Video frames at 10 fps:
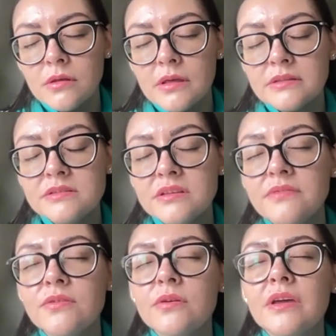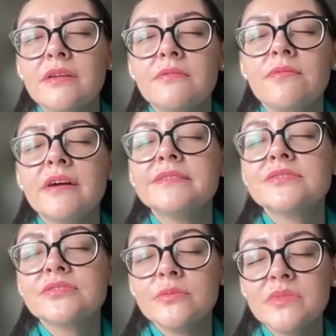and see if you can find
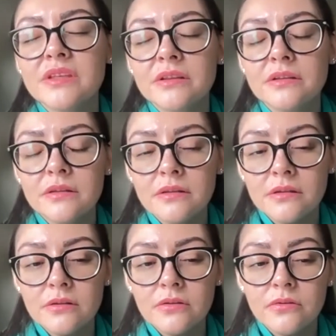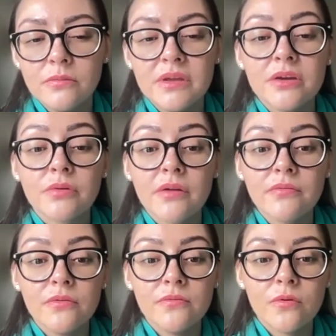something to be
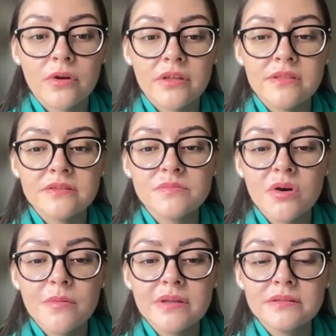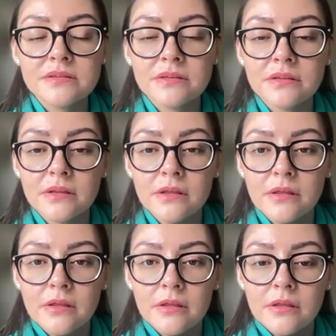grateful for in this moment.
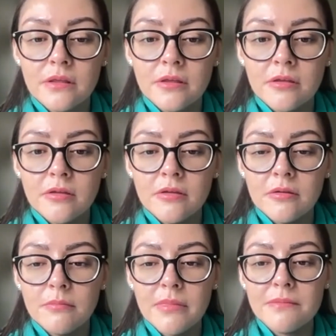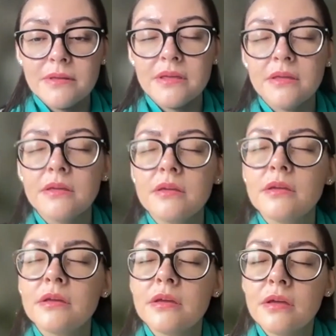Maybe
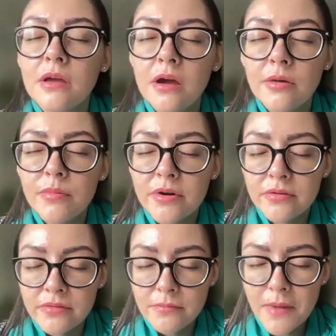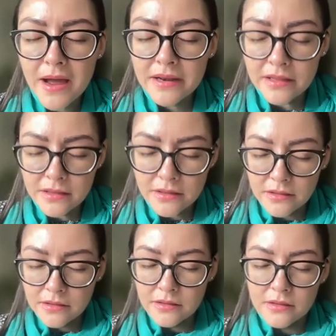a part of the body,
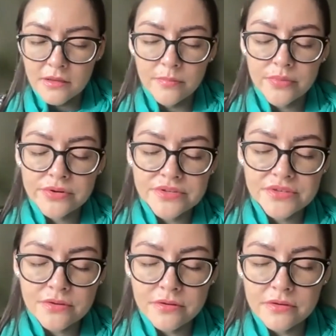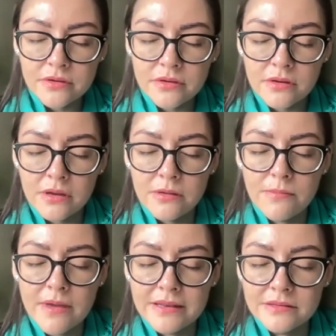a person, an
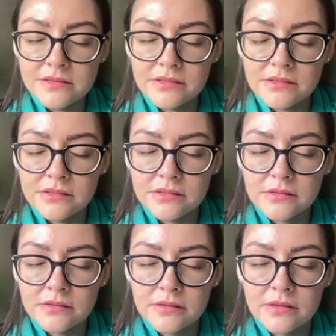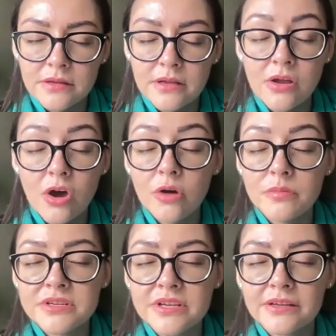event, an
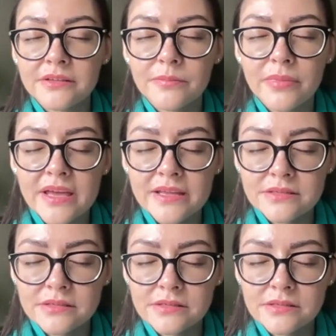object, a pet.